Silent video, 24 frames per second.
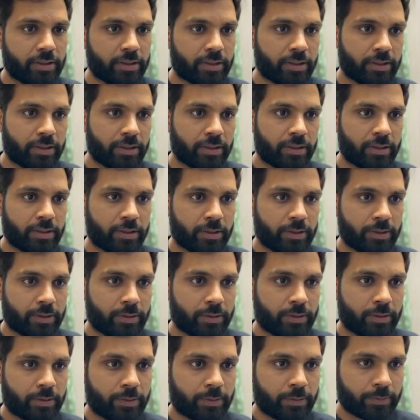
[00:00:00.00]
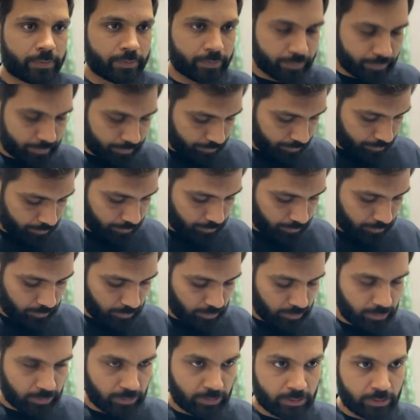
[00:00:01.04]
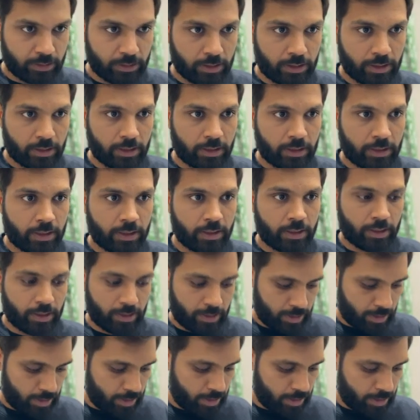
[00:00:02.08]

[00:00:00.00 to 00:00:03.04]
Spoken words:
(silence)